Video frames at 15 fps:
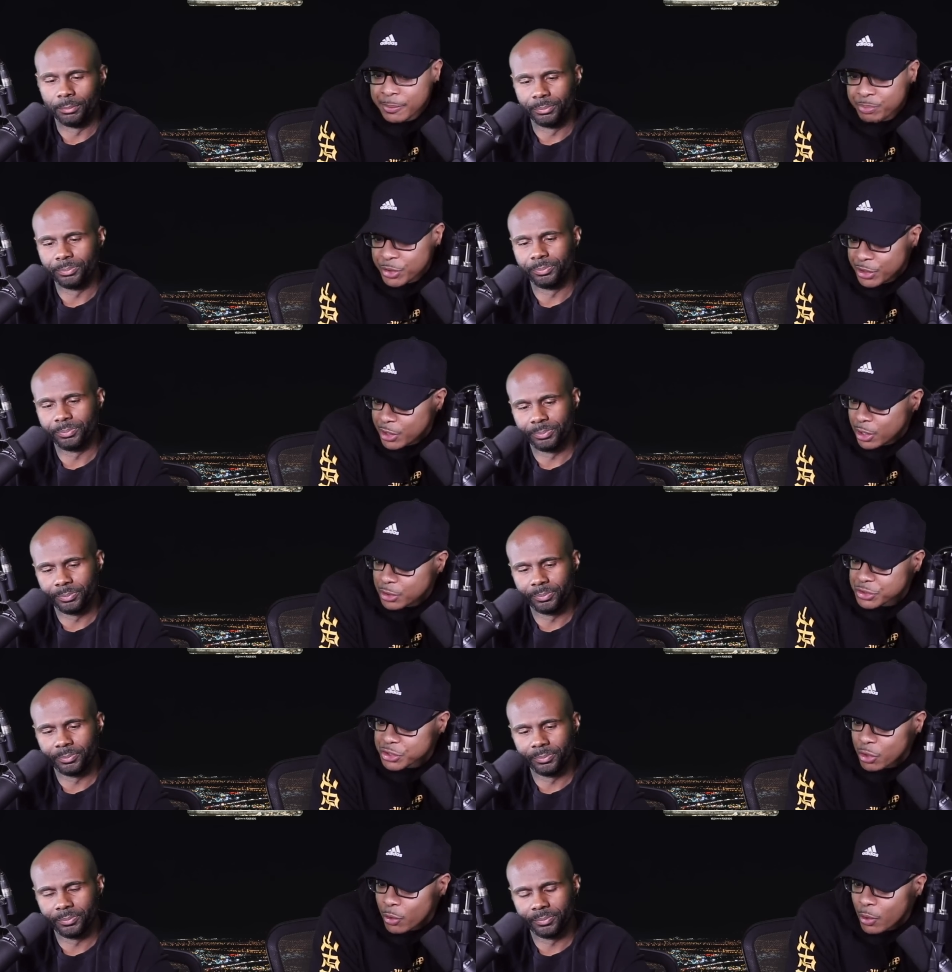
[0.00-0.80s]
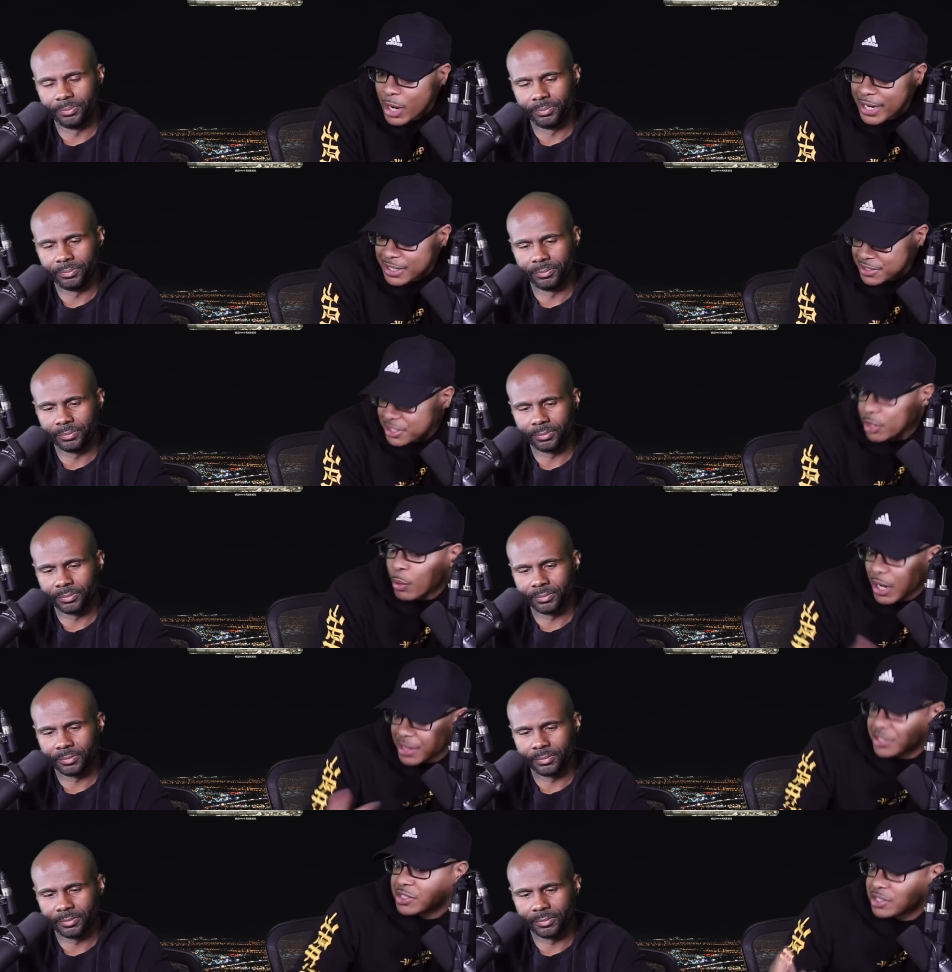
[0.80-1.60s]
Speaker 1: You know, so I could see why
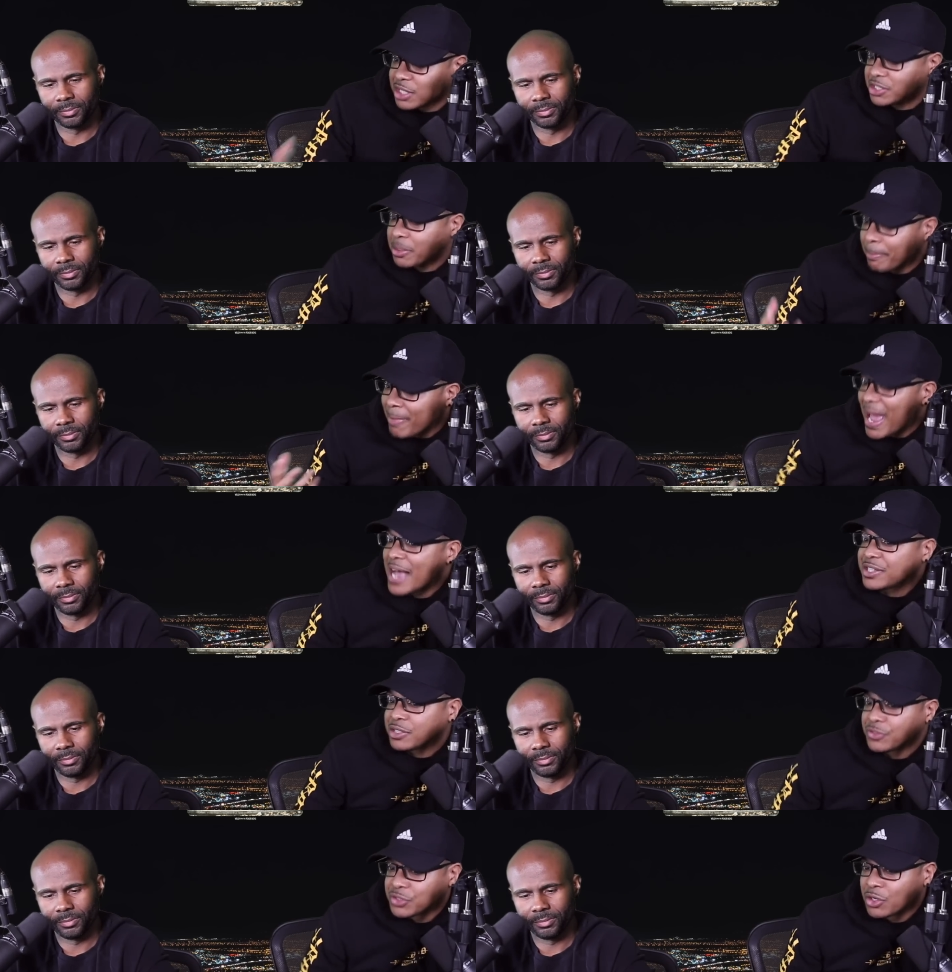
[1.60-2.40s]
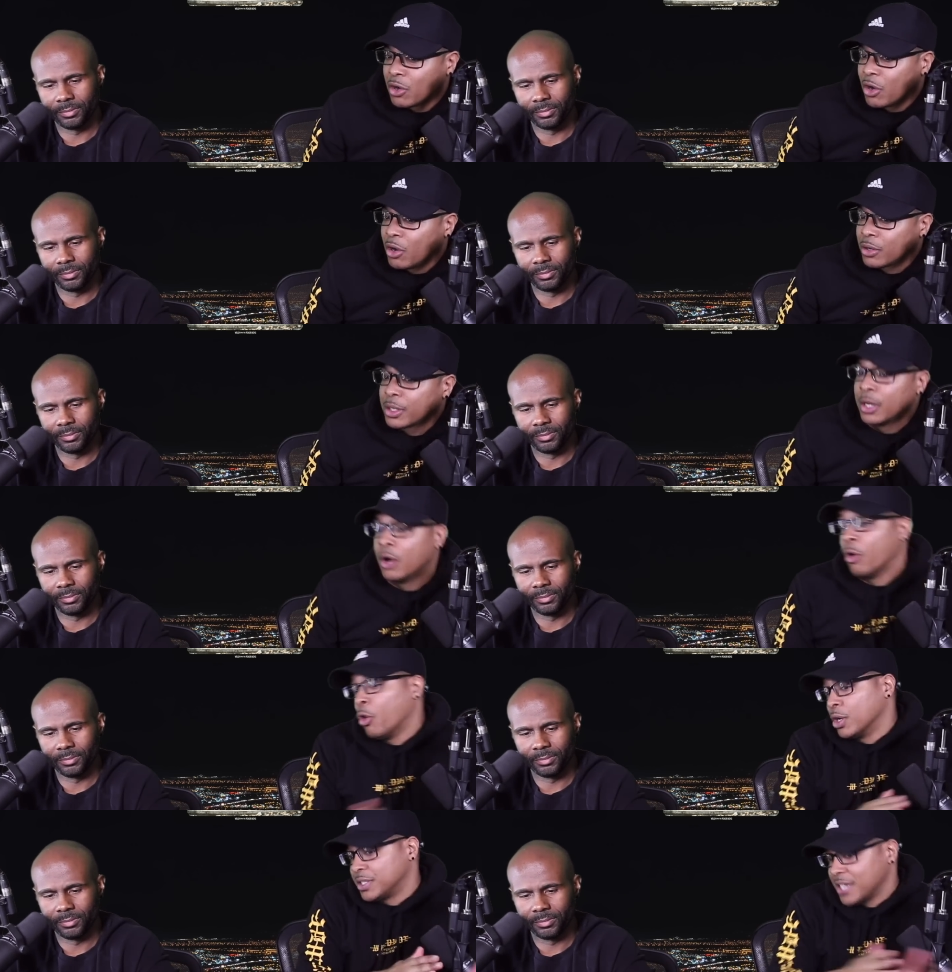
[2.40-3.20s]
this is such a massive song.
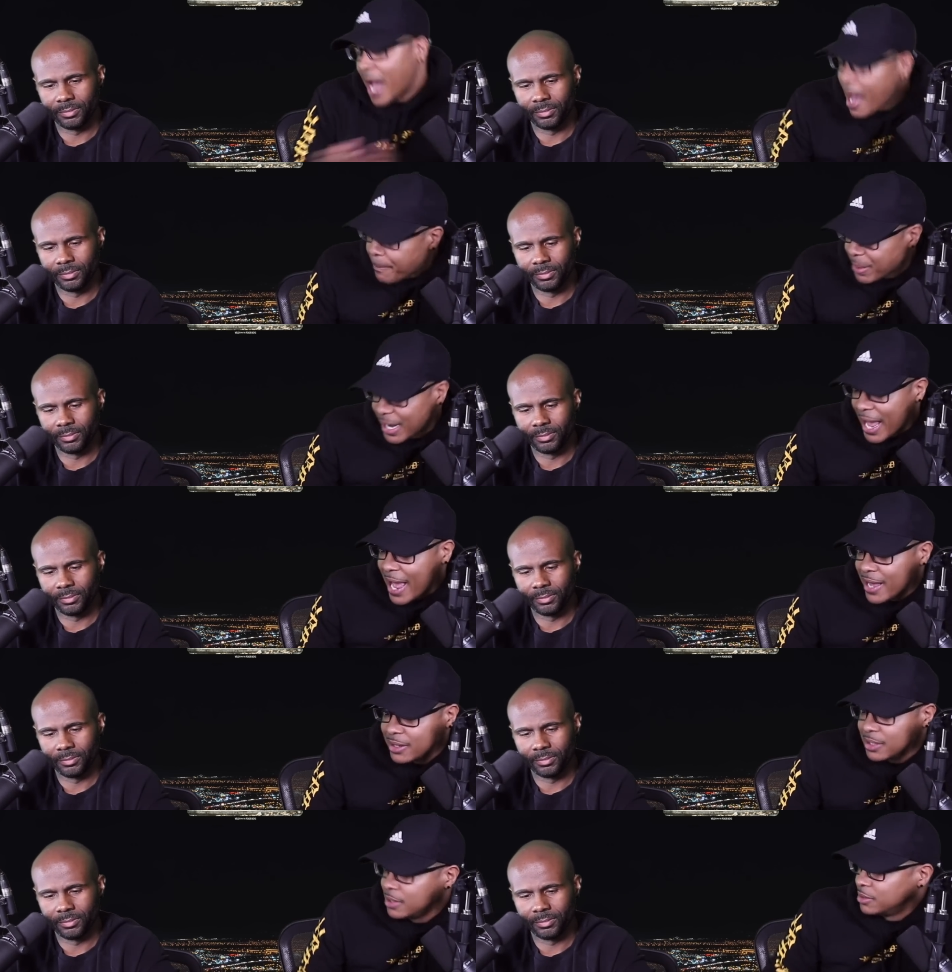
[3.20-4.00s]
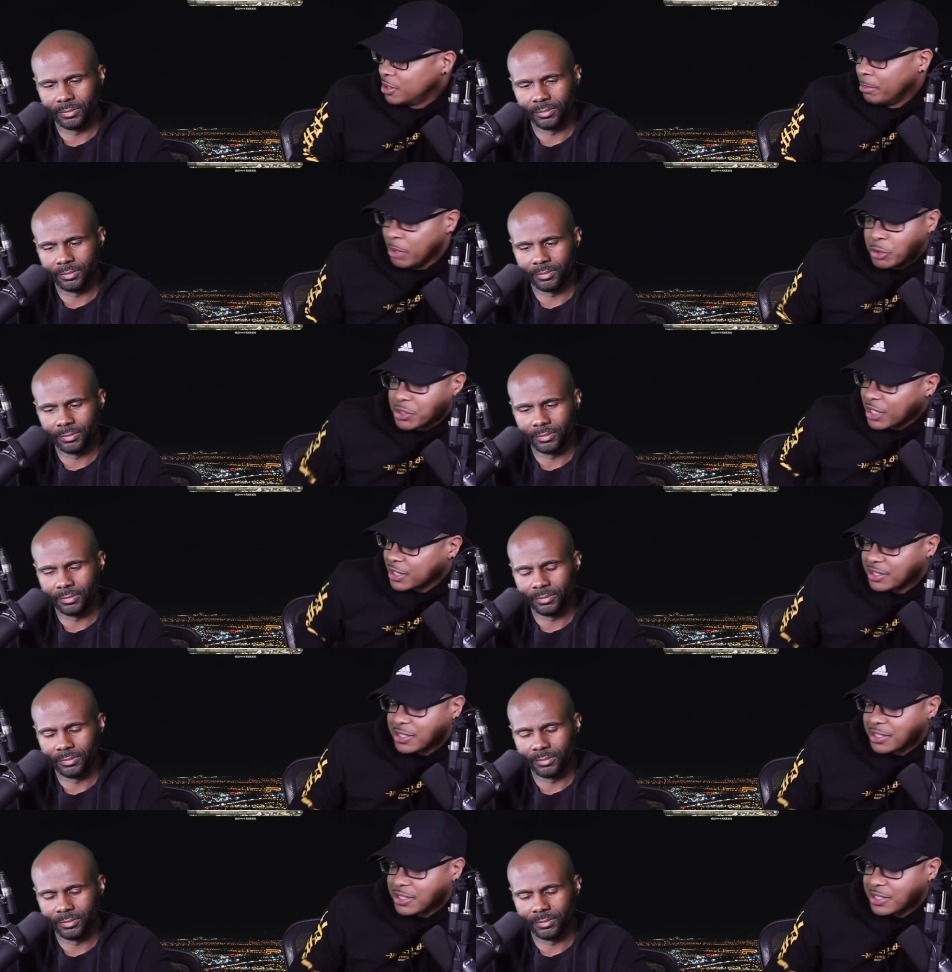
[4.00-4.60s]
On top of that, the music